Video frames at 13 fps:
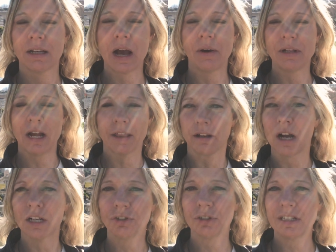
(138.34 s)
Now in the other
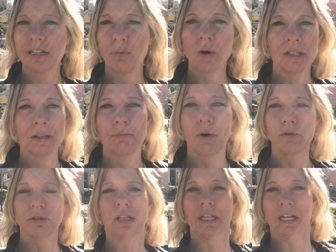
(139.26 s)
countries, it wasn't
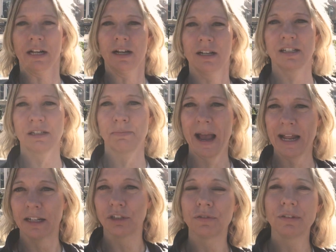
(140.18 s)
mostly
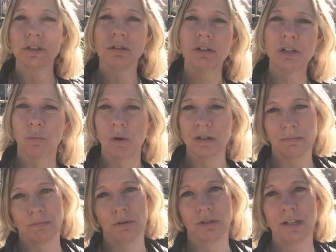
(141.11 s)
Spanish food and
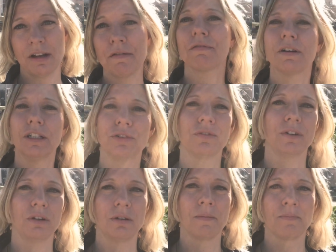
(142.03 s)
wasn't mostly French
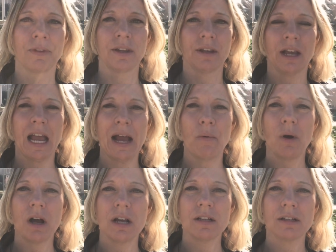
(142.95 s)
food. It
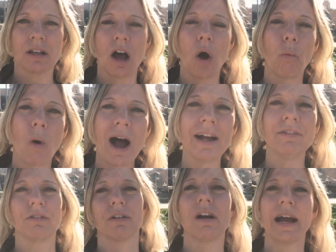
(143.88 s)
was a
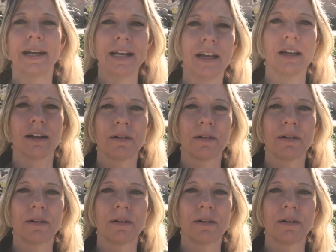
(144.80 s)
wide variety.